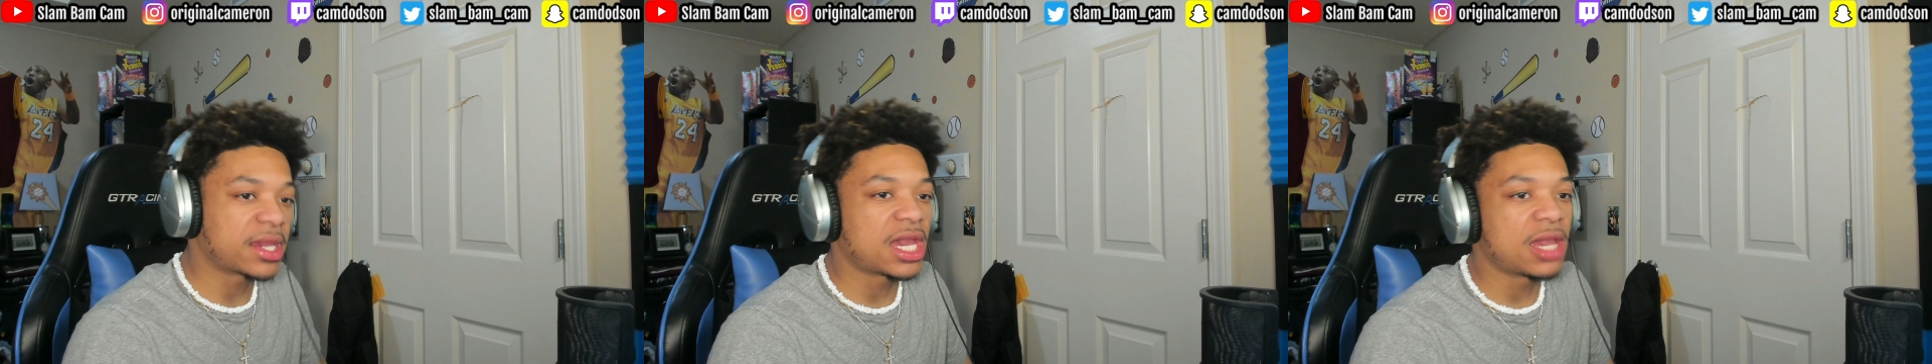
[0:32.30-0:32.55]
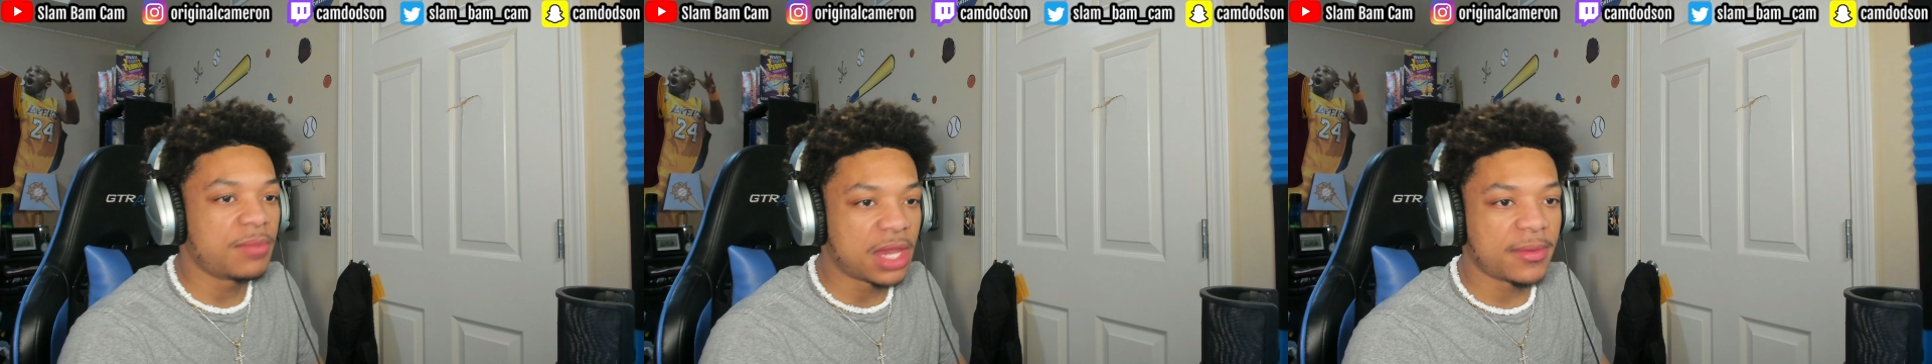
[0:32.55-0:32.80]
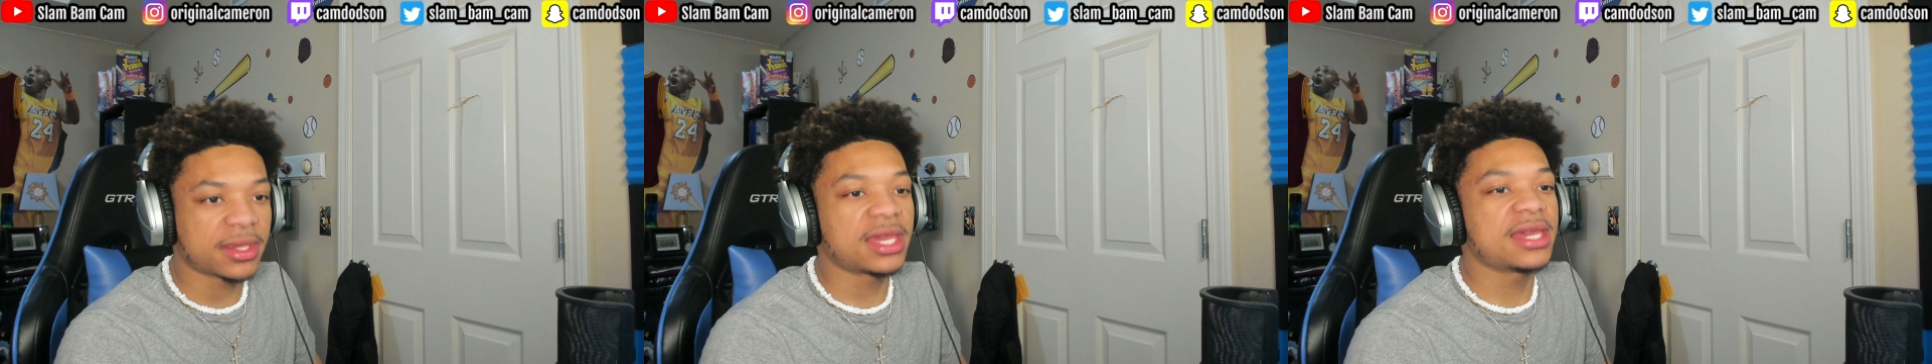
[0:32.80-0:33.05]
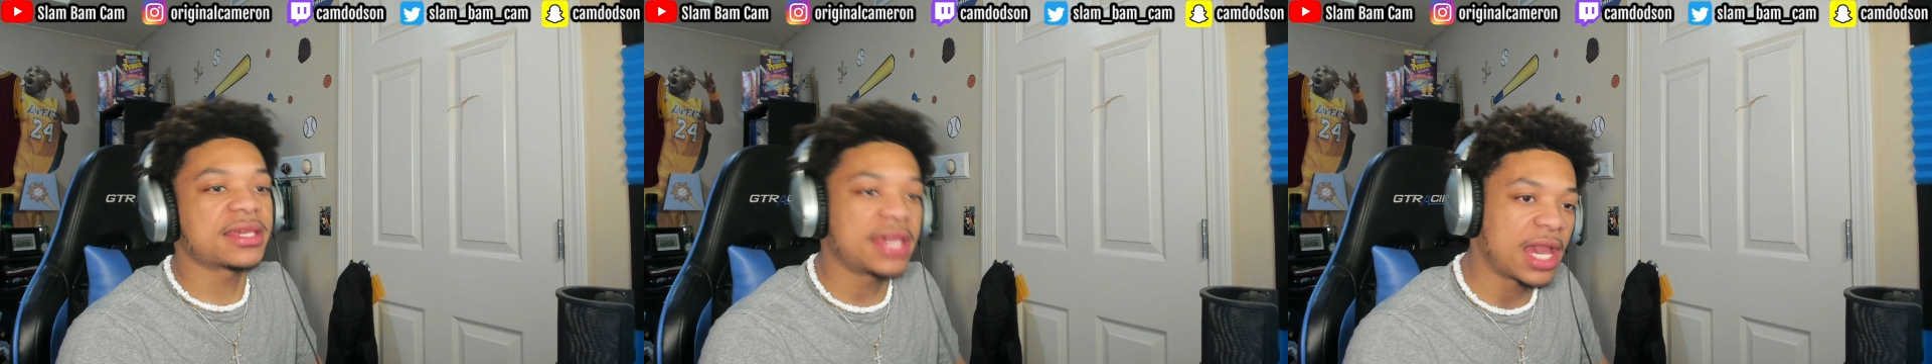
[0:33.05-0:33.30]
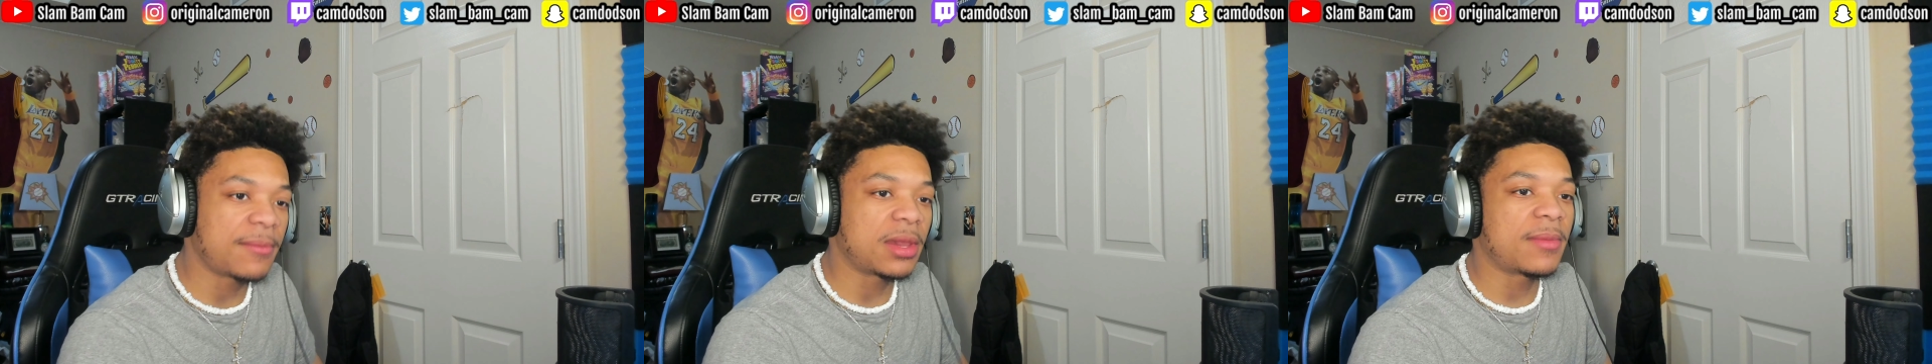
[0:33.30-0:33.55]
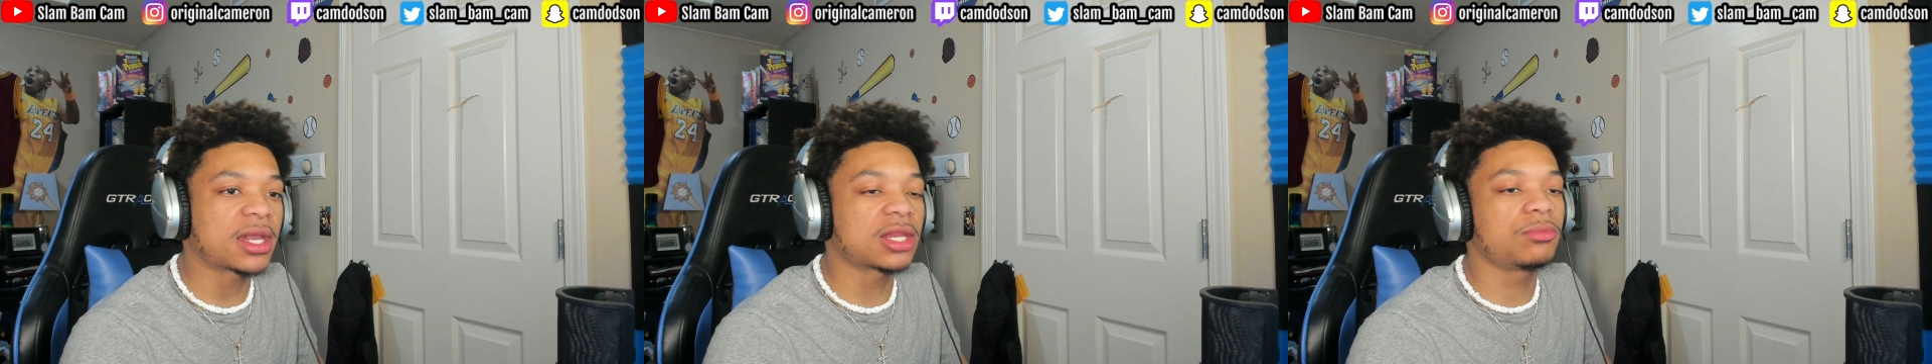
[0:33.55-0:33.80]
aka Bam, aka Camman,
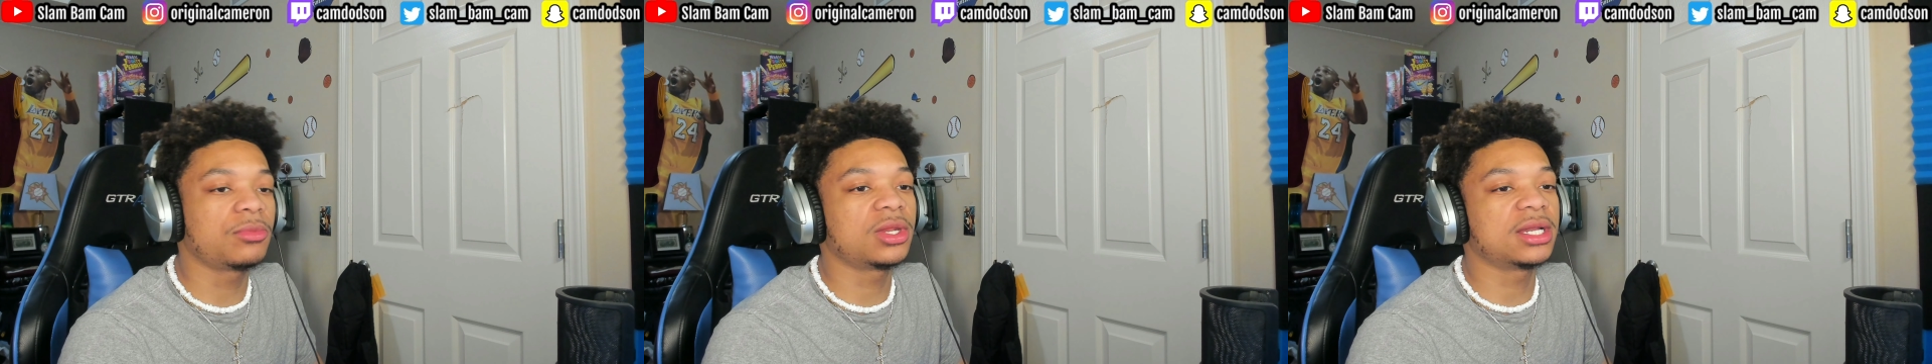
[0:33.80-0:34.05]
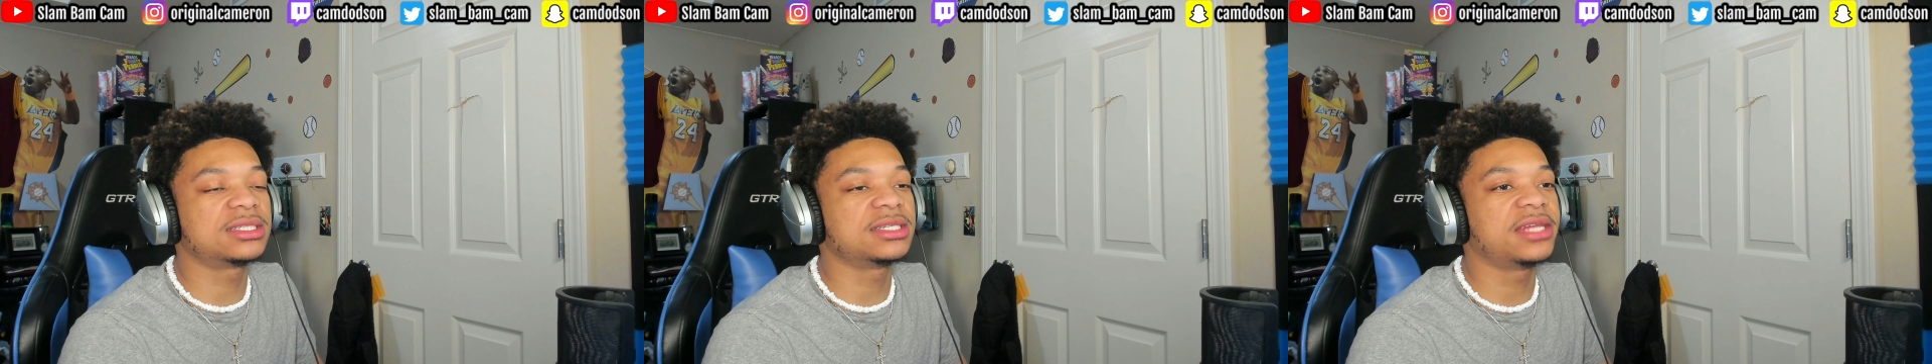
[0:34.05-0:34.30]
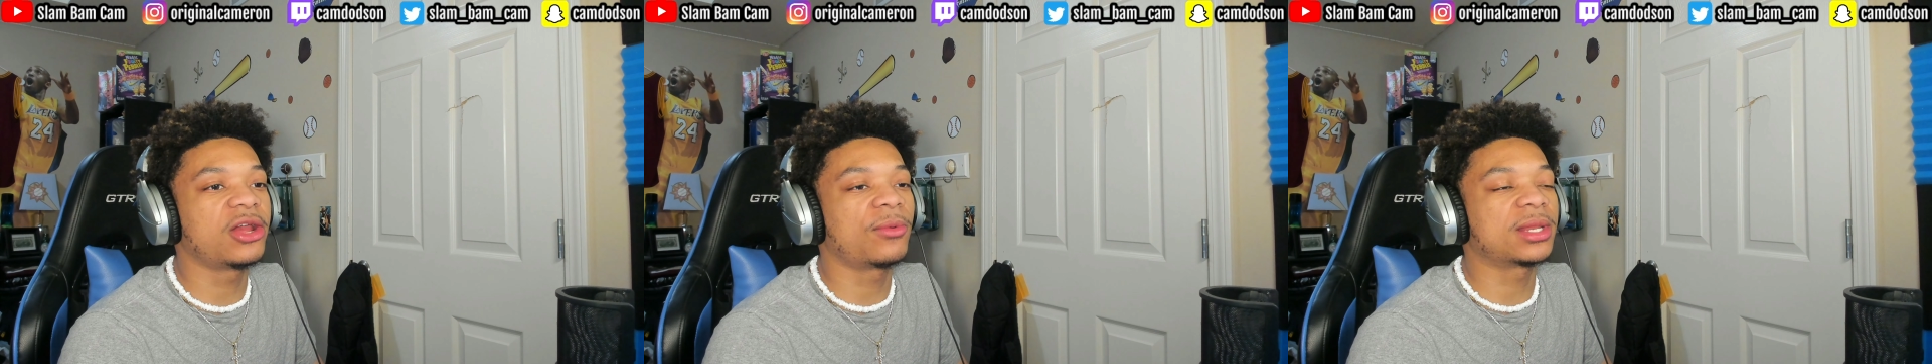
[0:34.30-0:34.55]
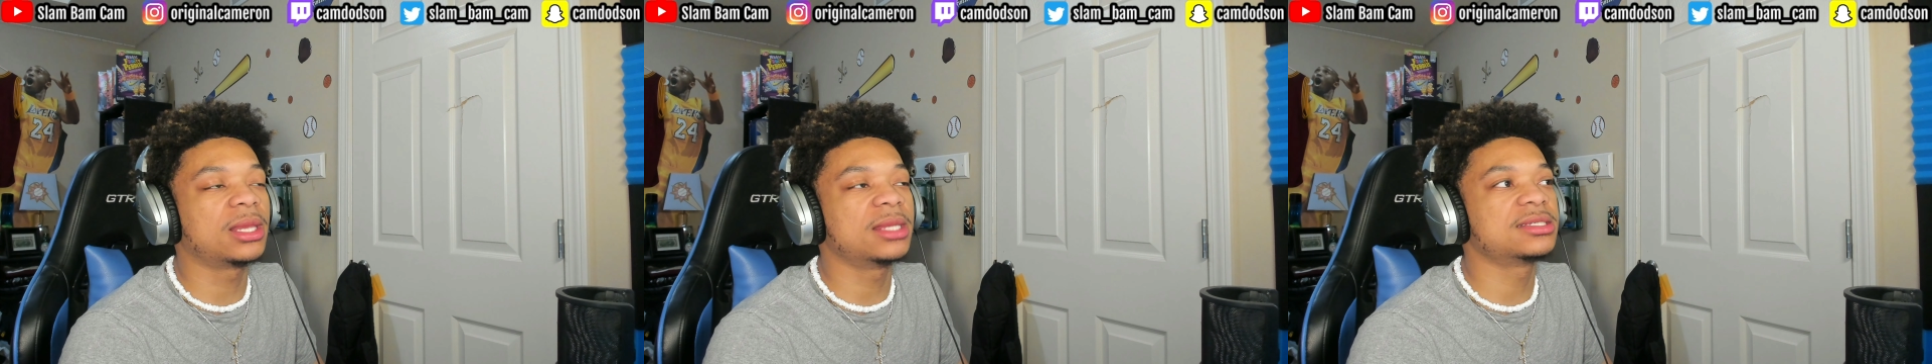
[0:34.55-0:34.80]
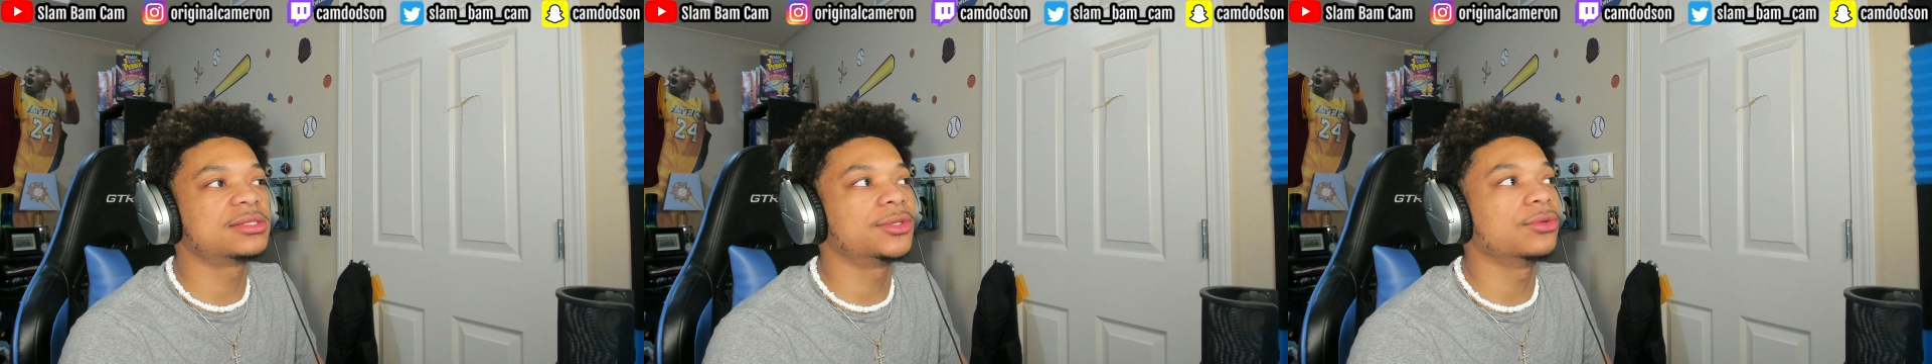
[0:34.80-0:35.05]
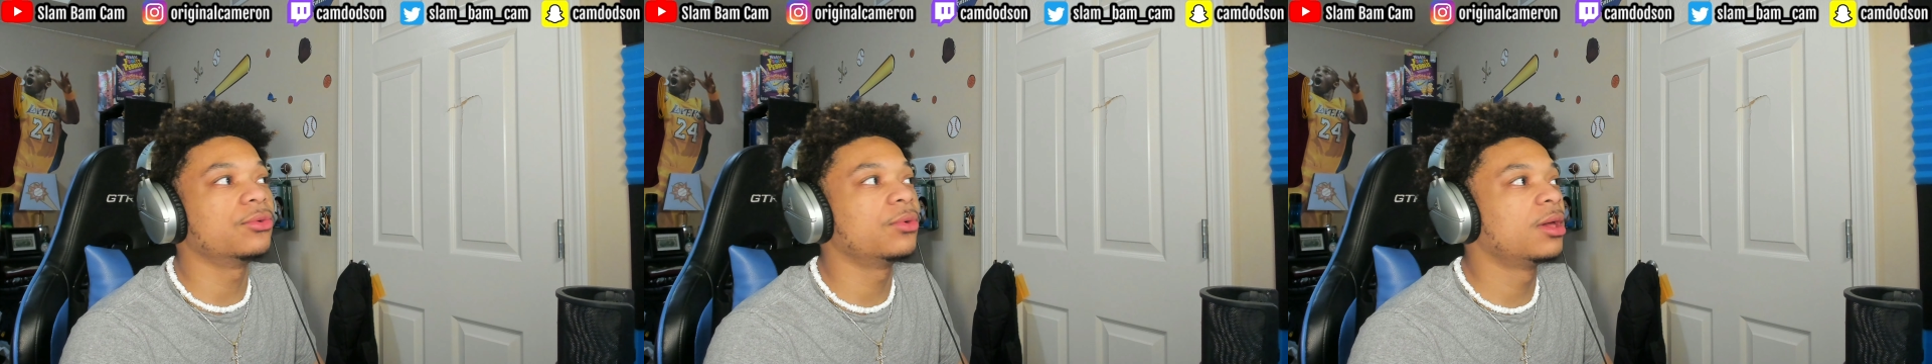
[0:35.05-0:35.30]
back in the building, and today we're going to listen
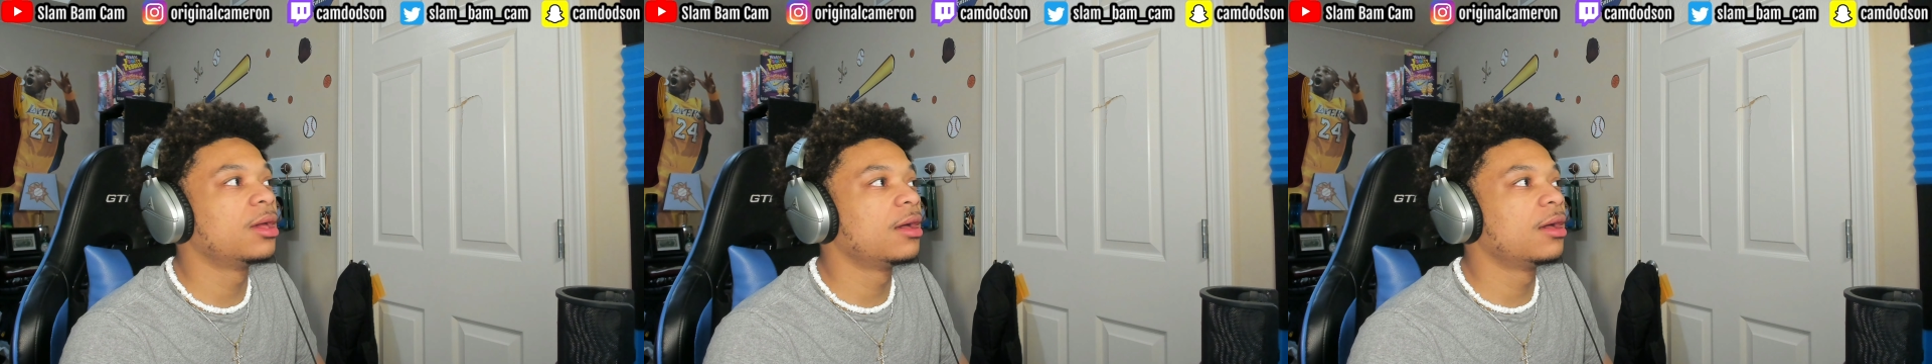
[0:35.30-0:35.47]
to